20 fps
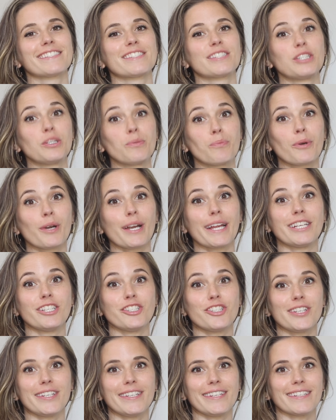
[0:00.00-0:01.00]
super
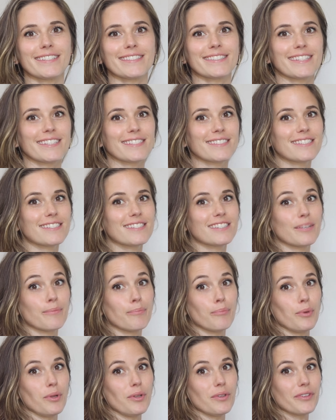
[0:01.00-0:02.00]
ingenious. This is the
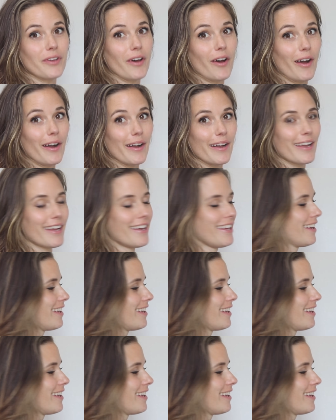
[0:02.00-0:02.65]
Bulldog.